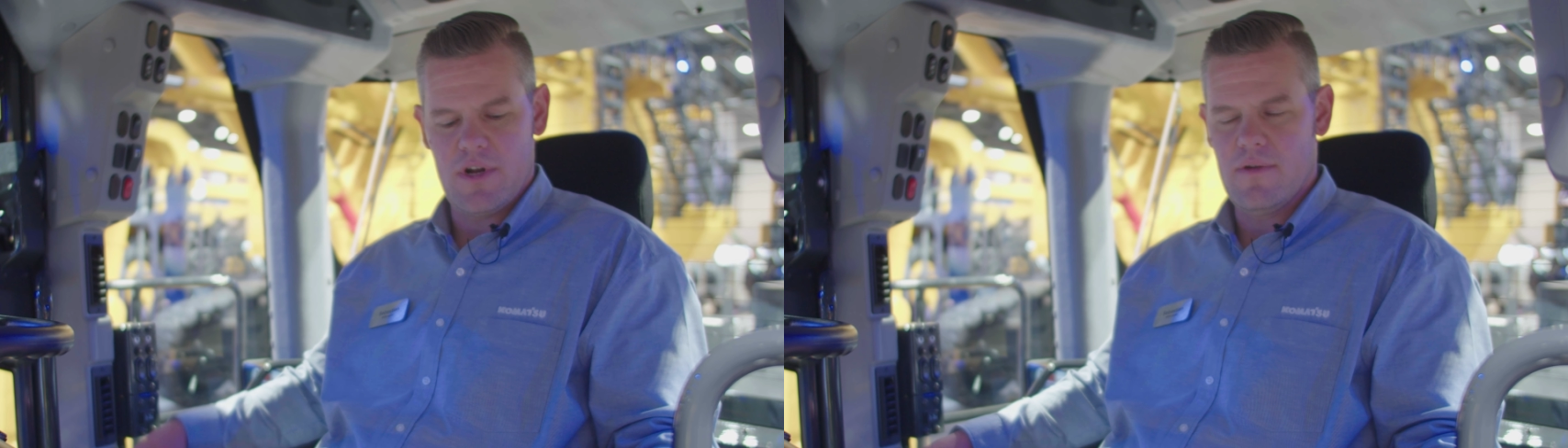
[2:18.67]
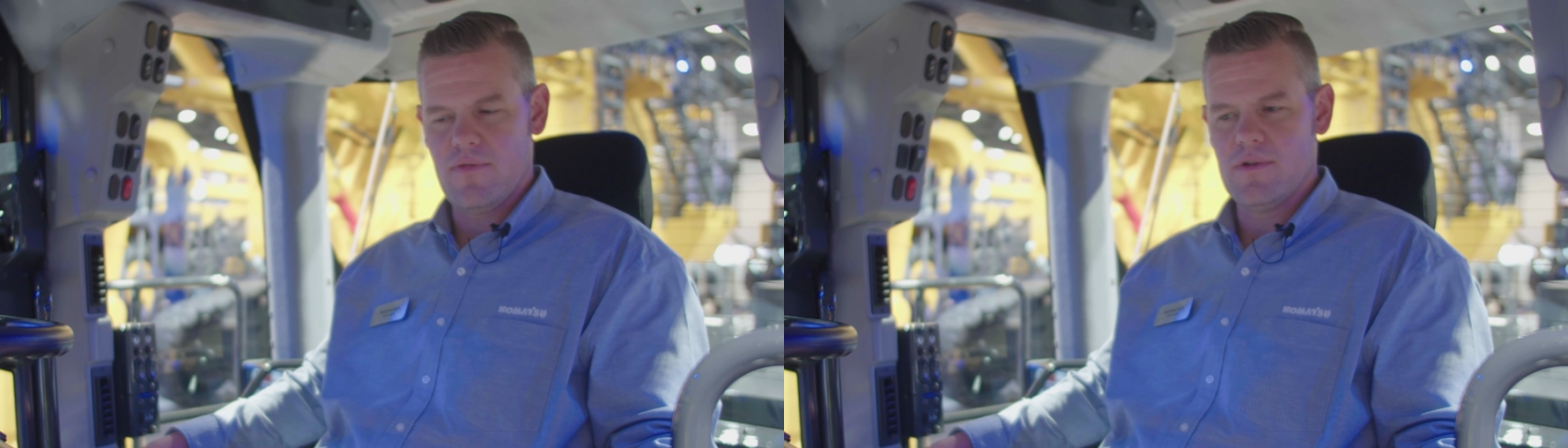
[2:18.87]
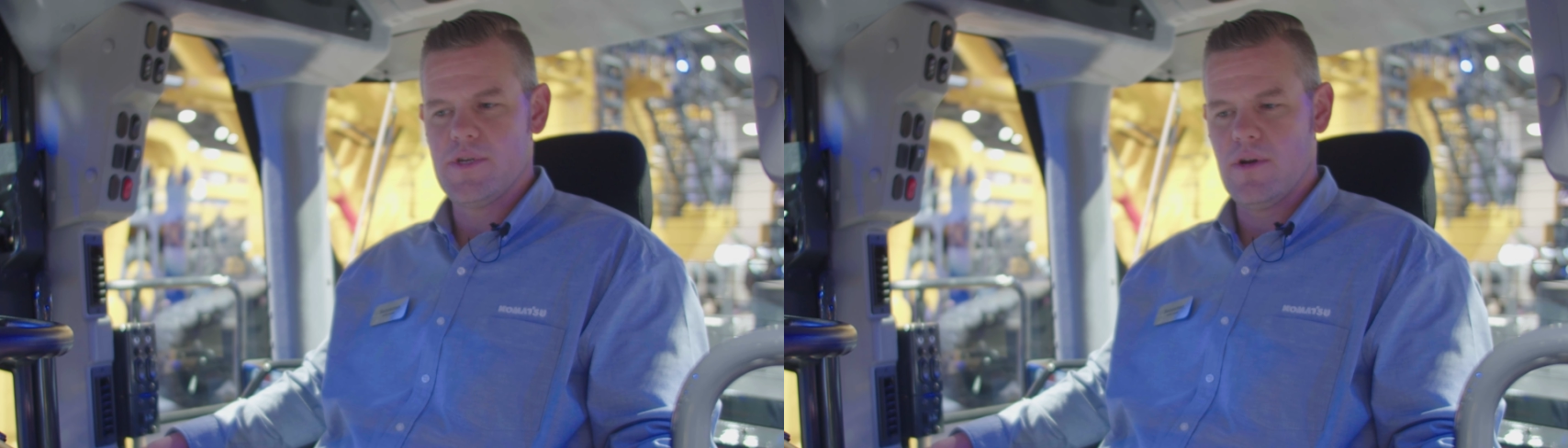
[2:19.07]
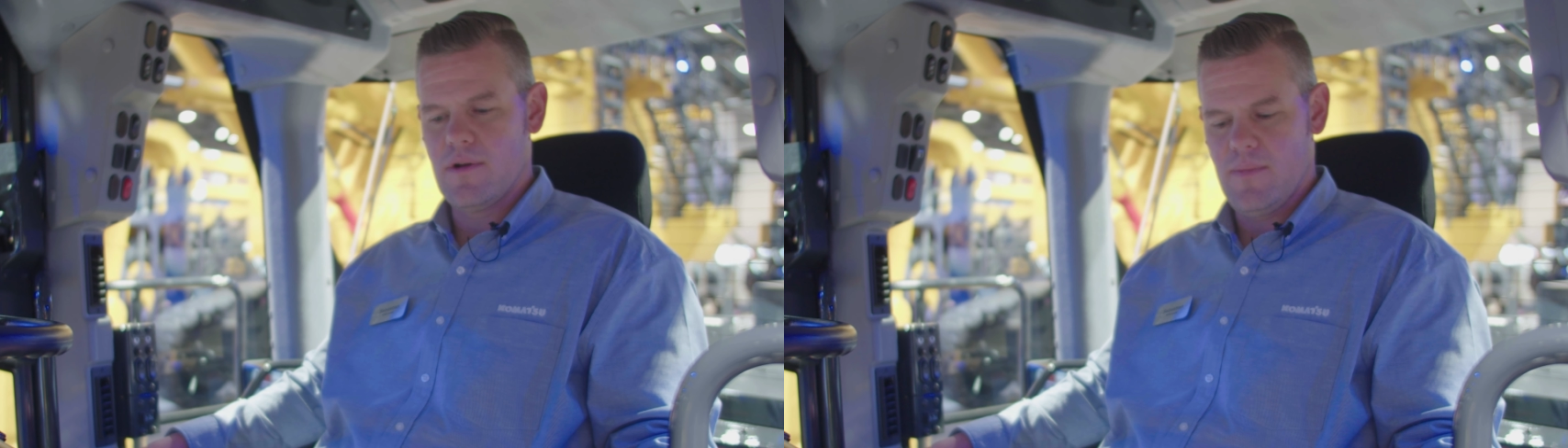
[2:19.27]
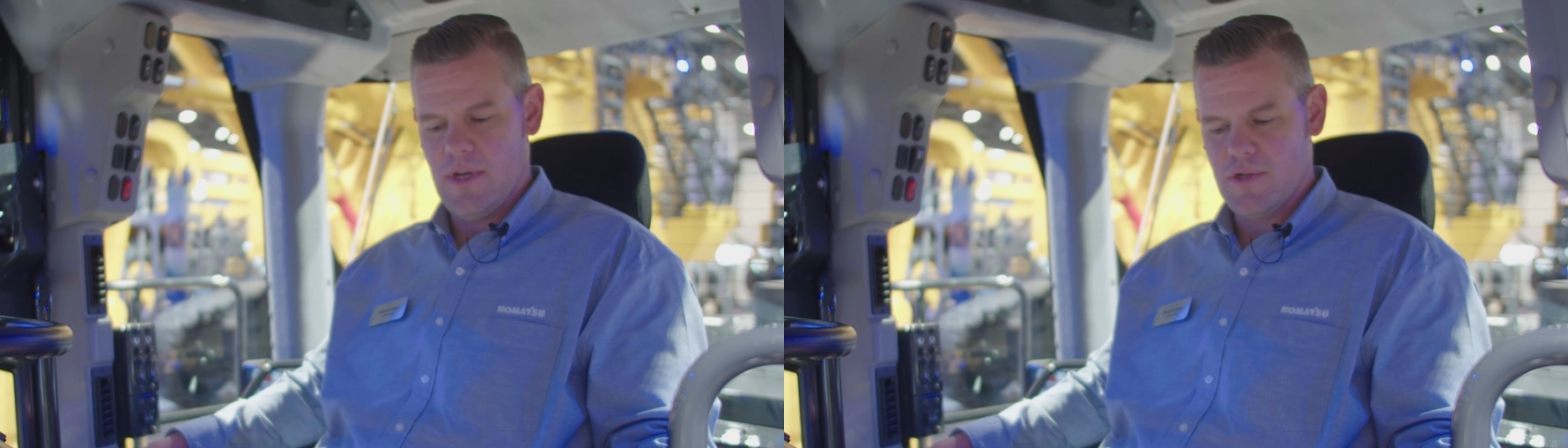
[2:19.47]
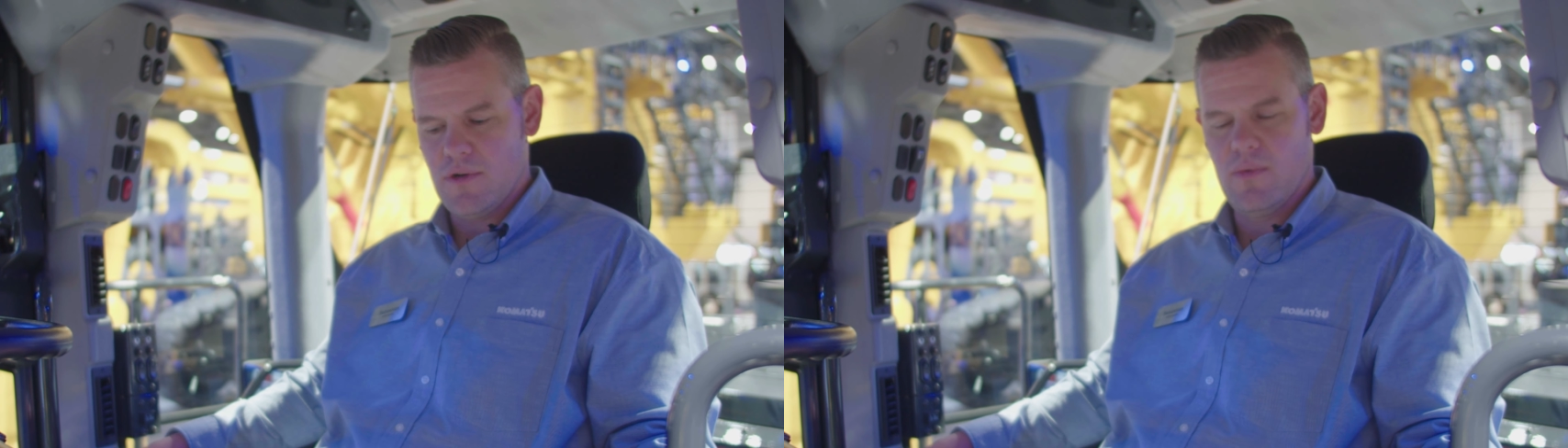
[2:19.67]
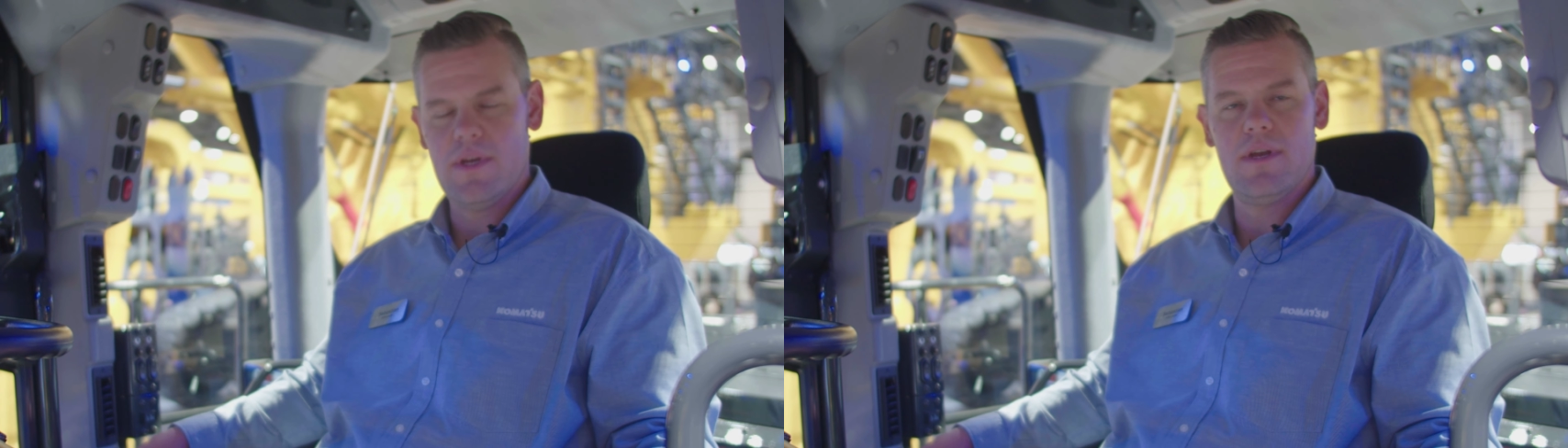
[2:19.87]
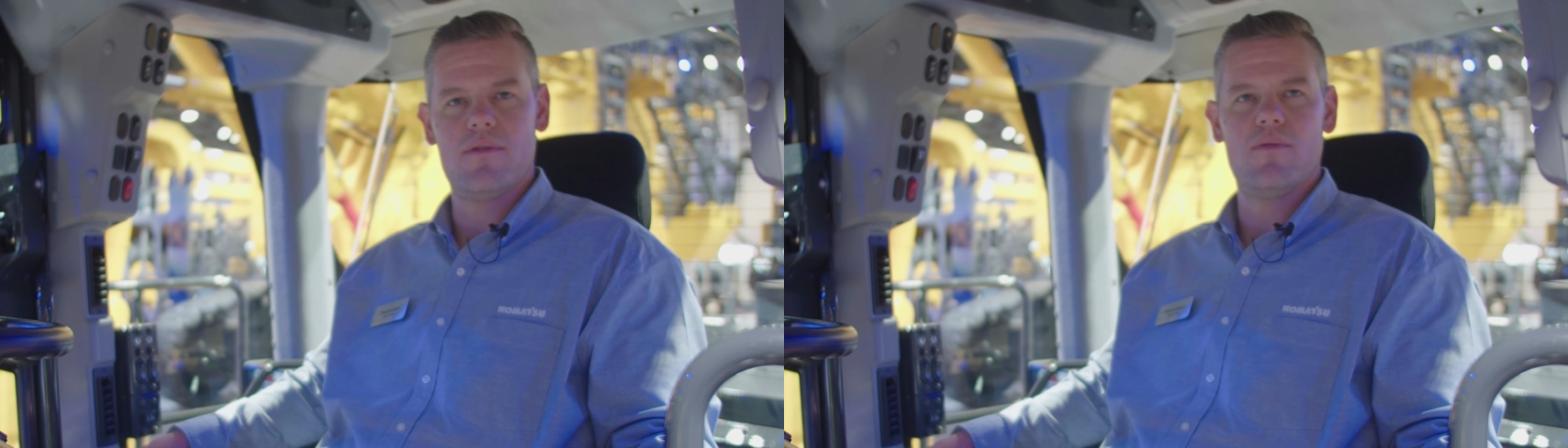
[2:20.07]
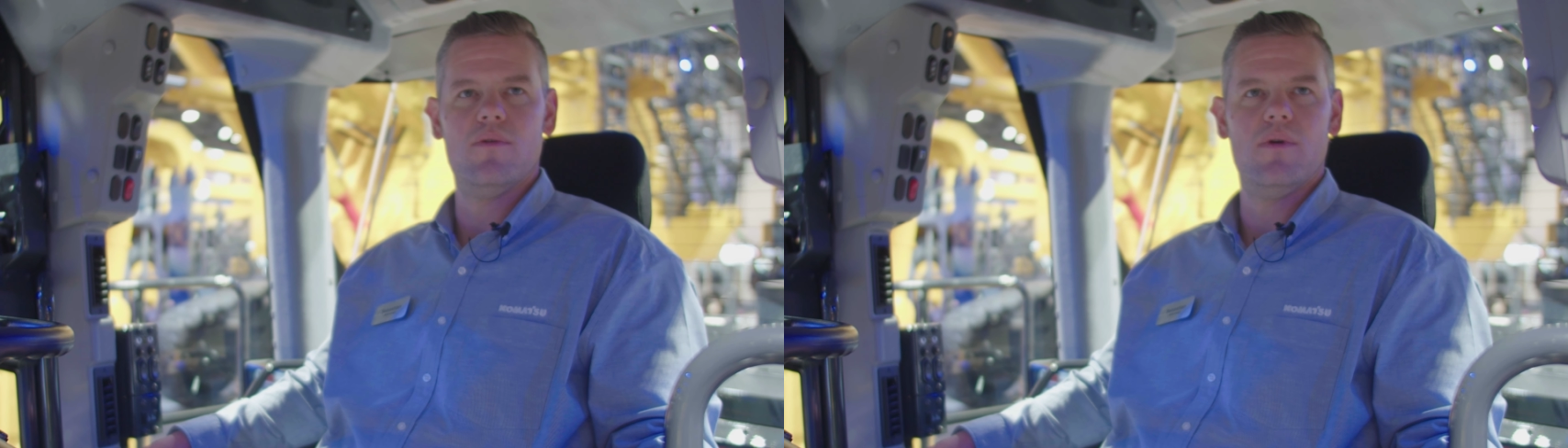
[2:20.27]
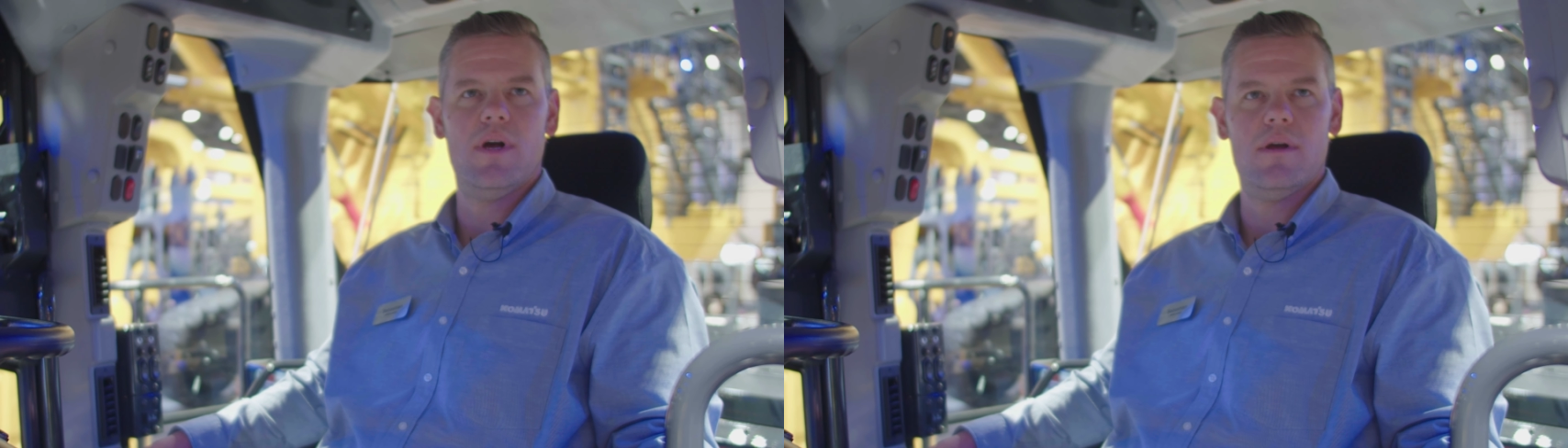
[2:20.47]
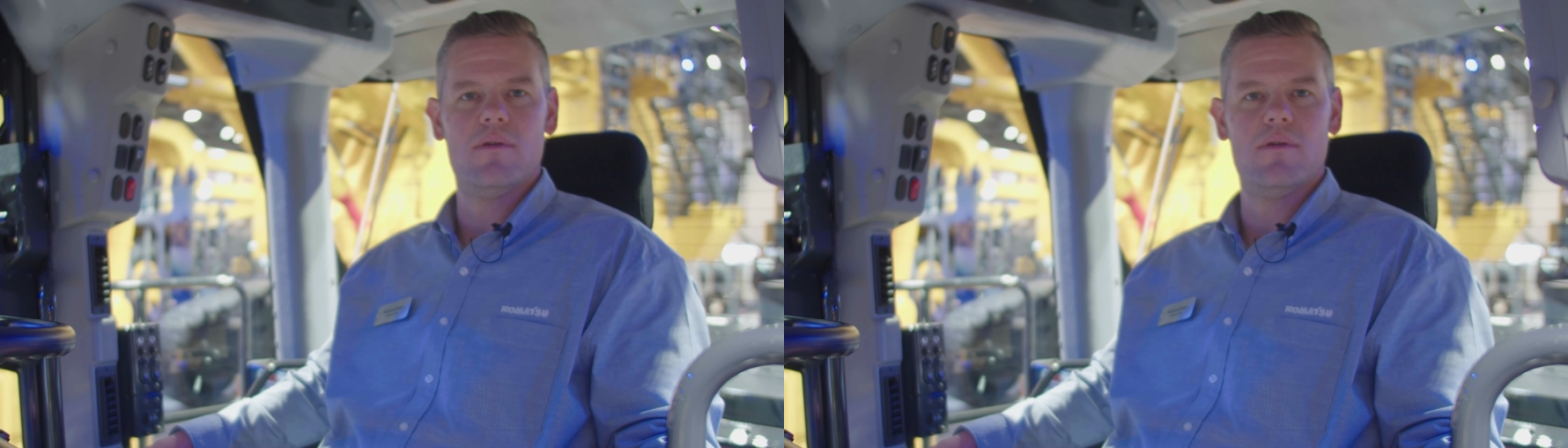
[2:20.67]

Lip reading: comforts here to make sure we get through